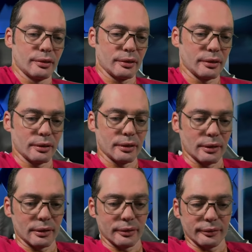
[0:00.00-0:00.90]

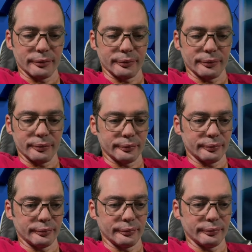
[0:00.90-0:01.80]

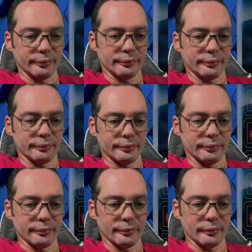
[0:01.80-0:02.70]

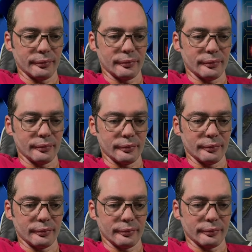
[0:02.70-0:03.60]
Nobody speaks.